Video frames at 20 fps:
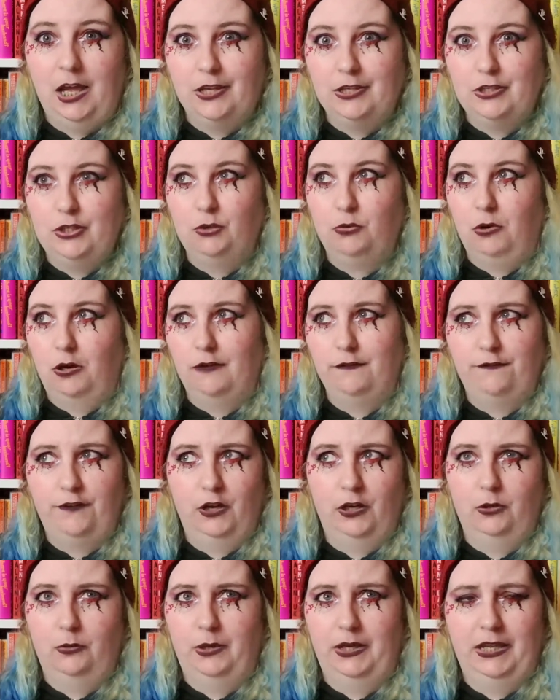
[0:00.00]
You are
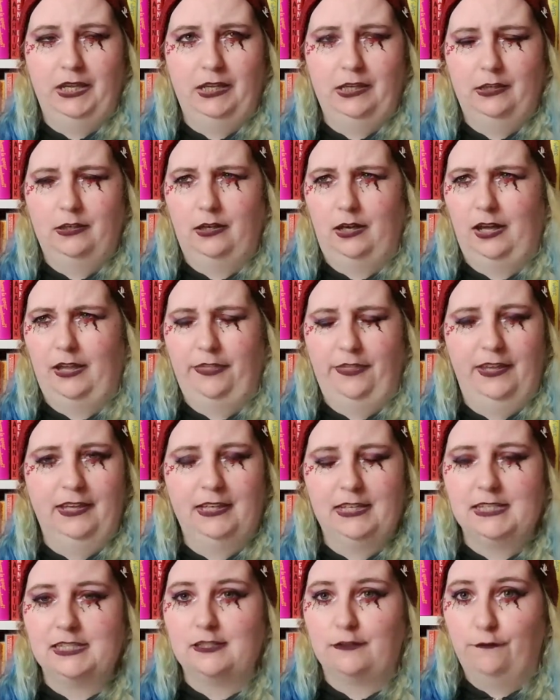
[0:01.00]
following, I
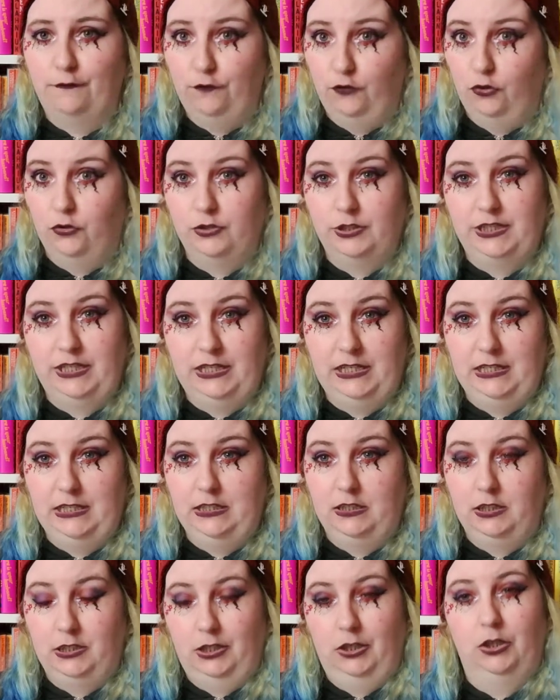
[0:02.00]
think it's
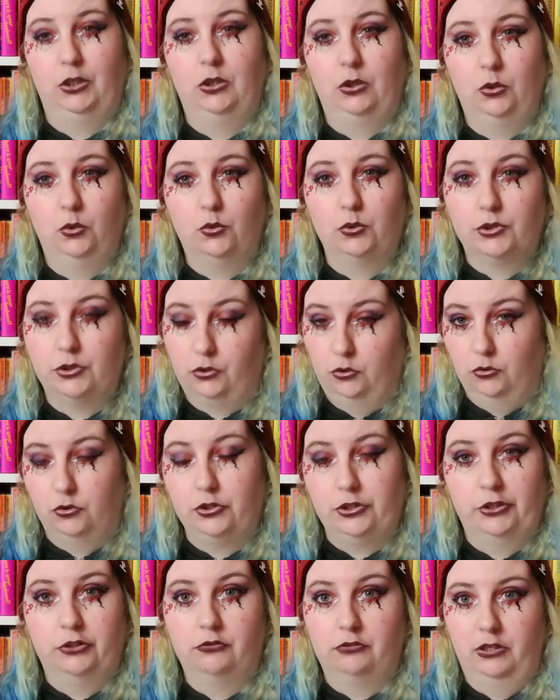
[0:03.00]
42 school
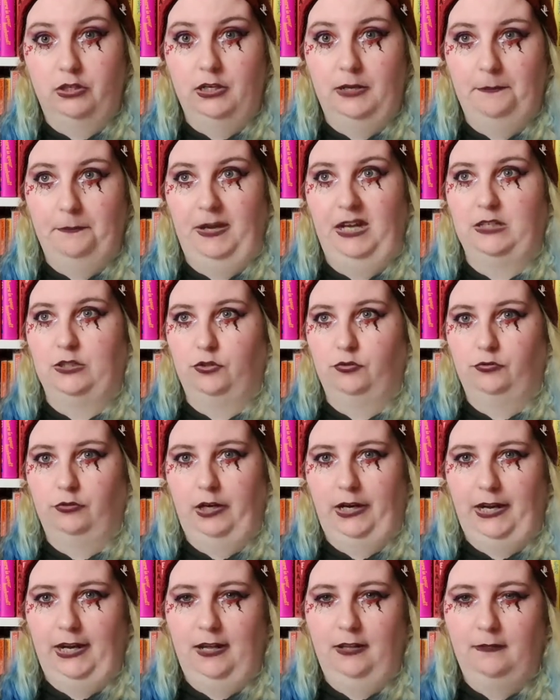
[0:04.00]
children in Battle
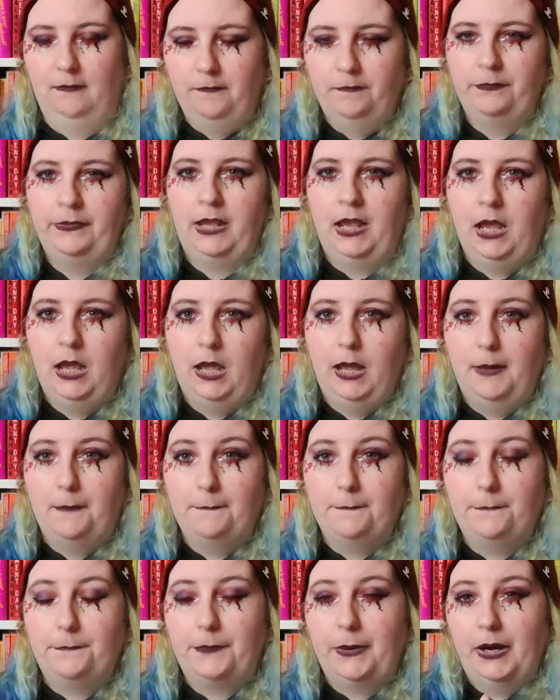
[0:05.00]
Royale,
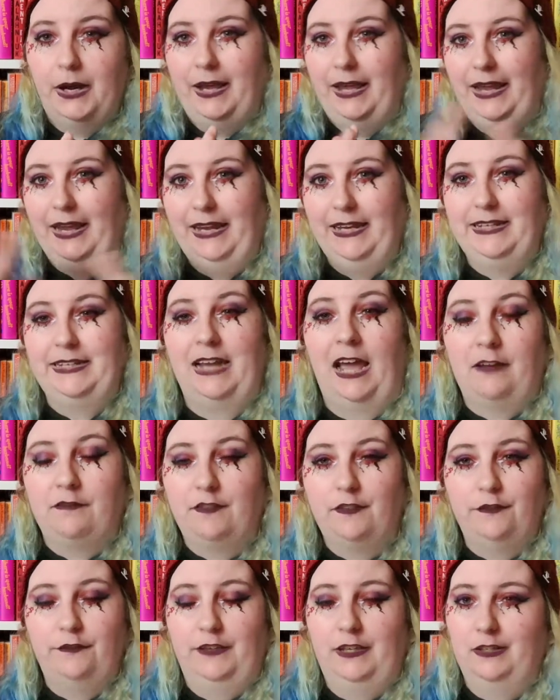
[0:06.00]
but it
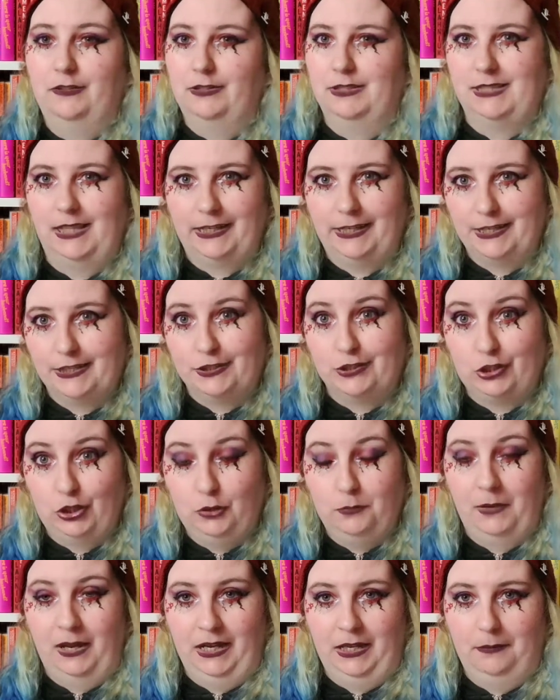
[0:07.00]
never feels like it's
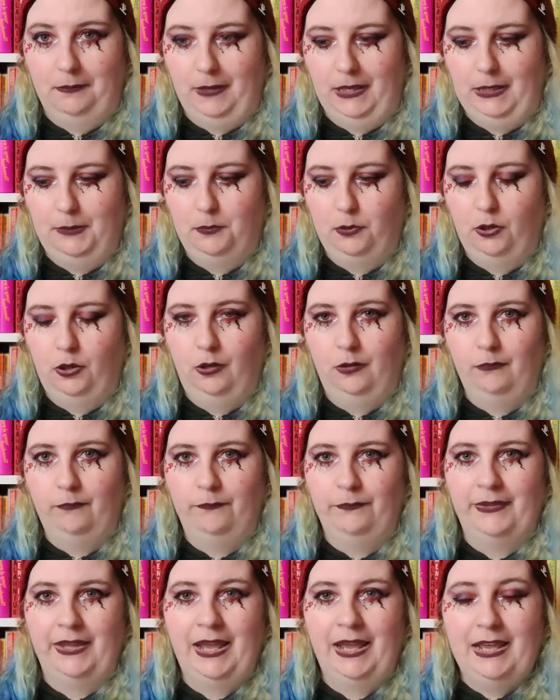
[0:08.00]
too many people.
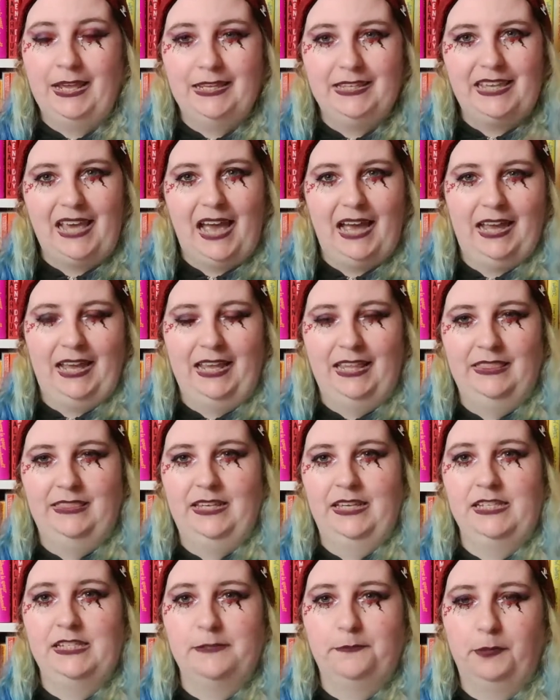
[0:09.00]
Yet in
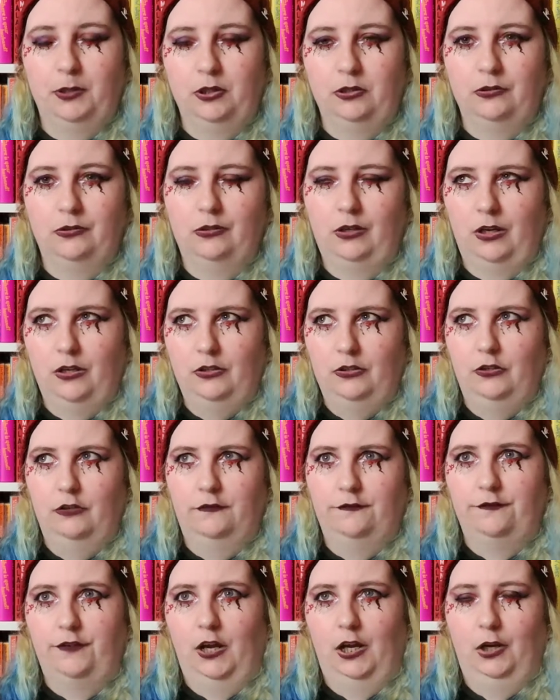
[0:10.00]
this book, you're
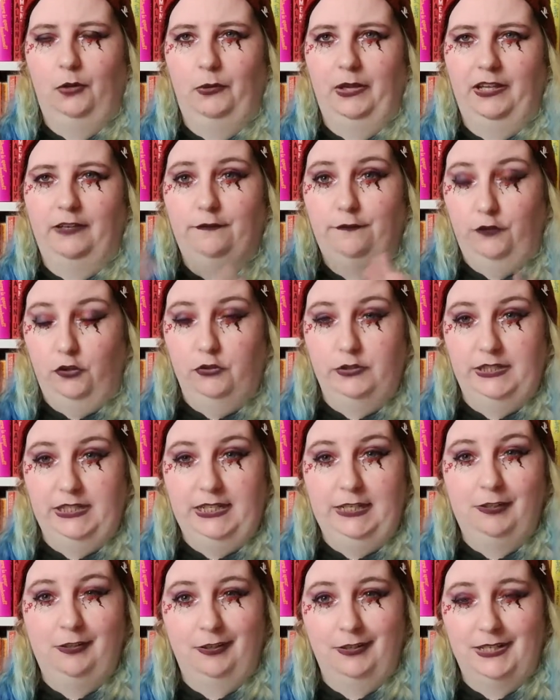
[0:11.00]
following
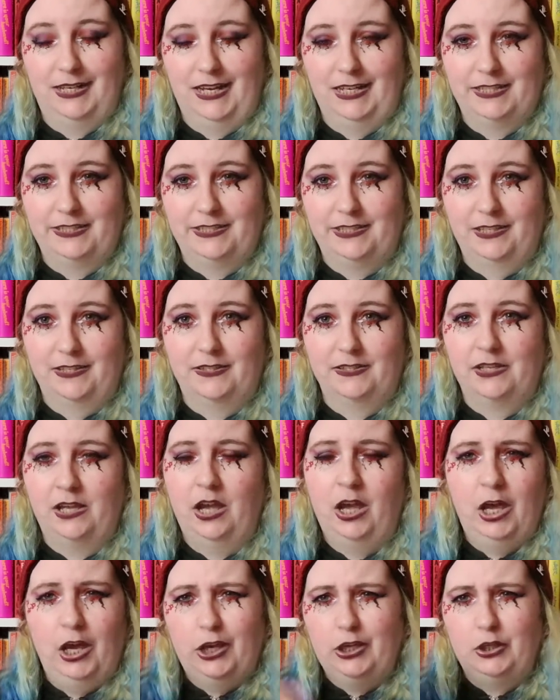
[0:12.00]
14 contestants.
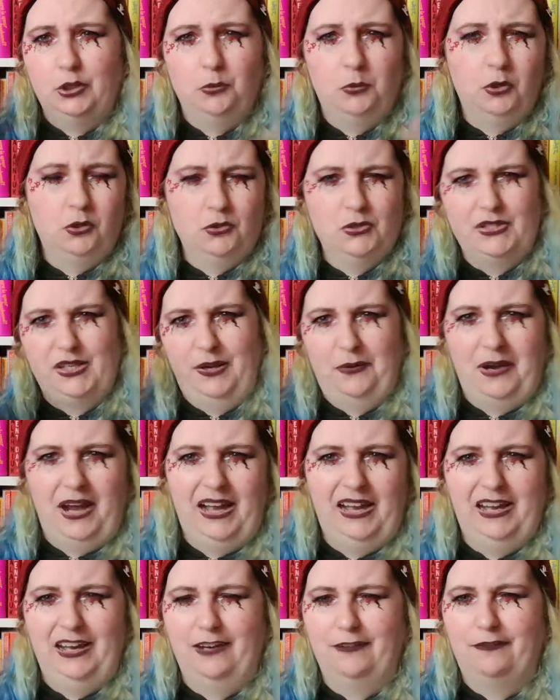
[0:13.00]
You also
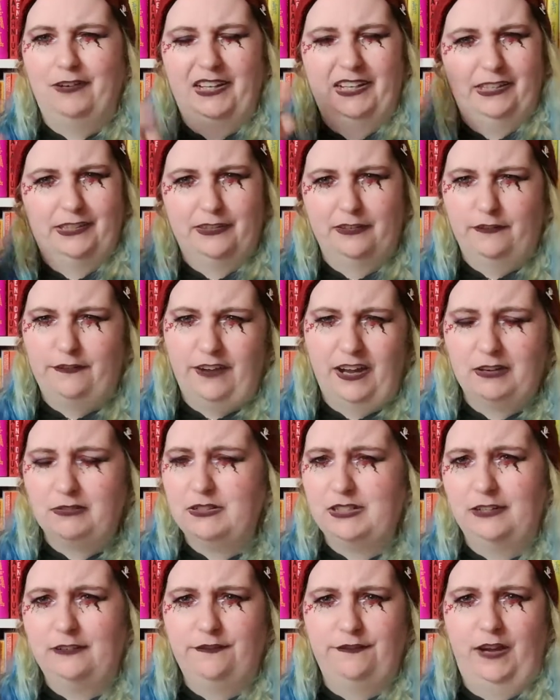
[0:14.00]
have like the
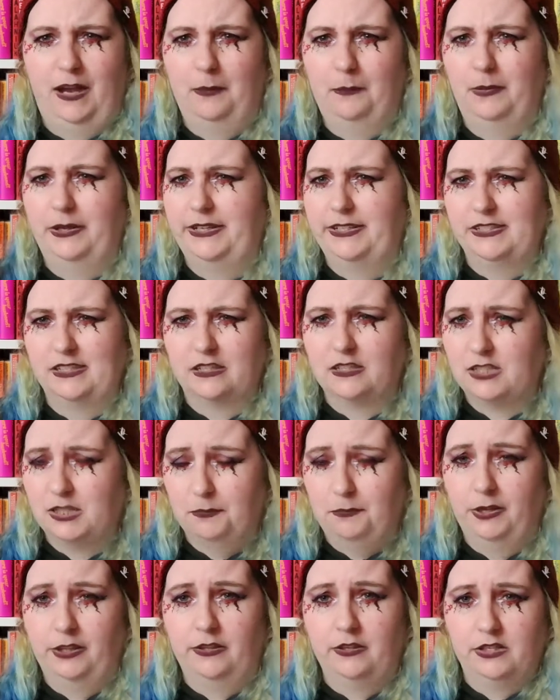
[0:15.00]
founding families and
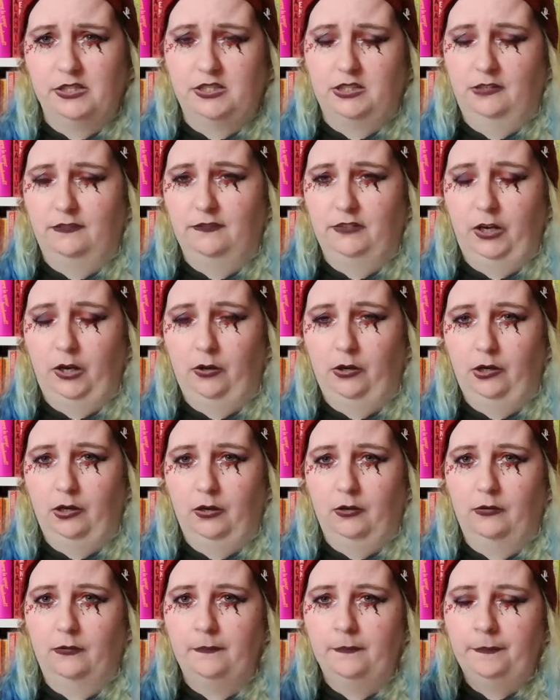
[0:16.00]
some other stuff going
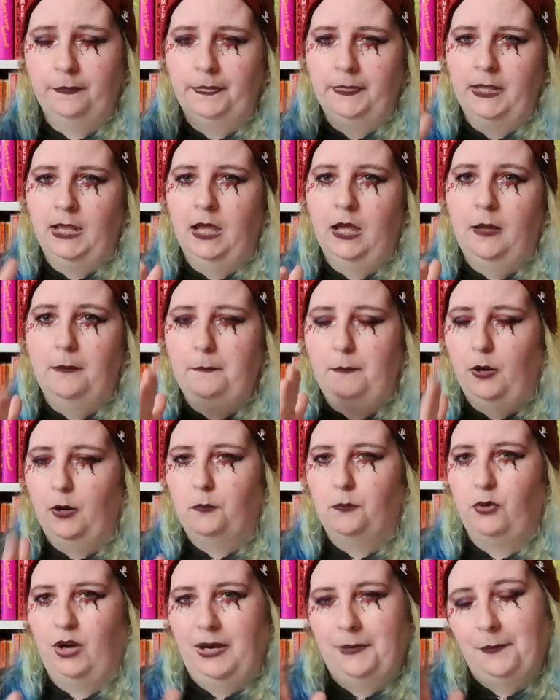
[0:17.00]
on.
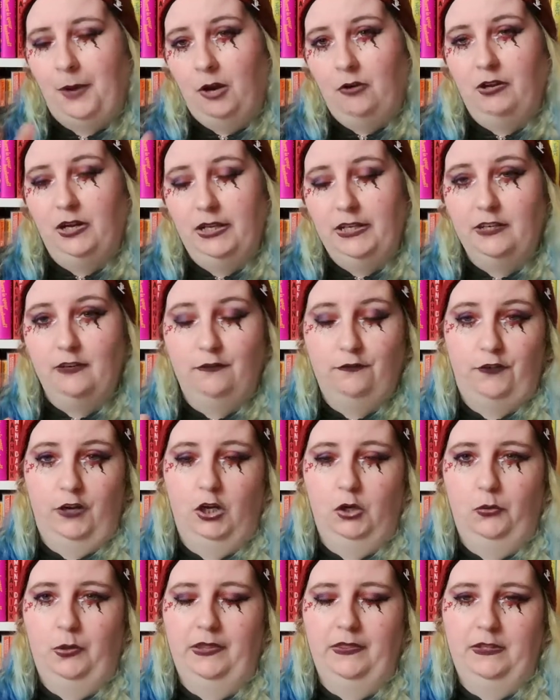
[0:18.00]
But primarily you're
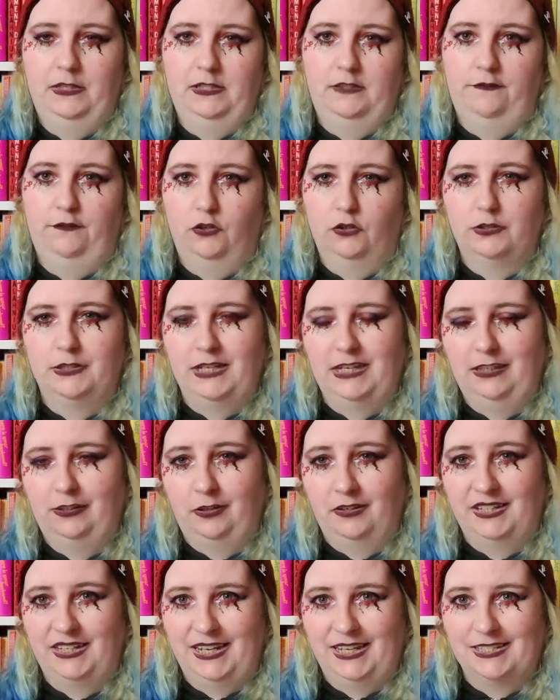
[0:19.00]
following these 14
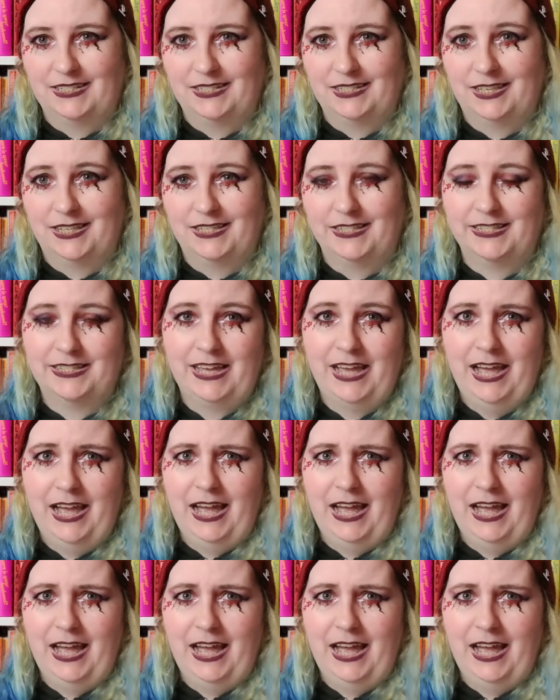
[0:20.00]
contestants.